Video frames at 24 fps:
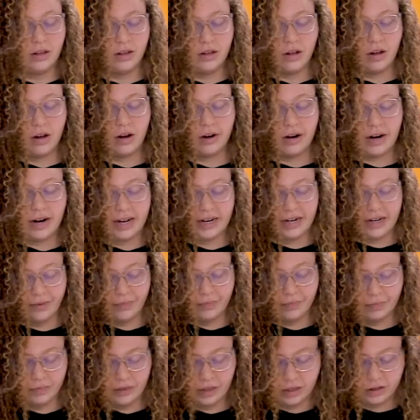Alrighty,
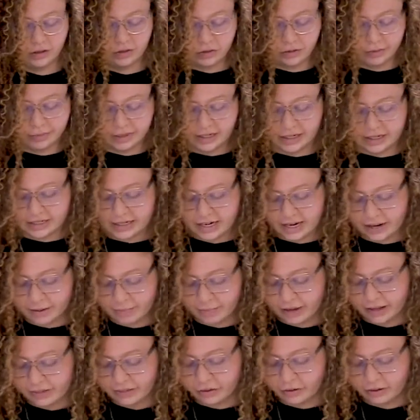so I'm gonna take
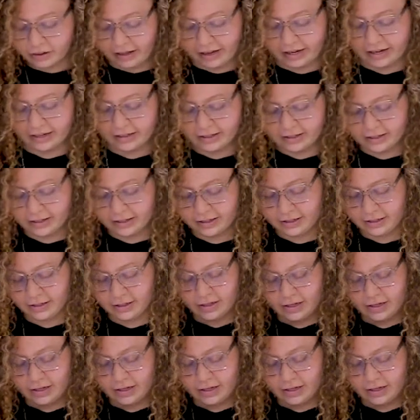my little ice.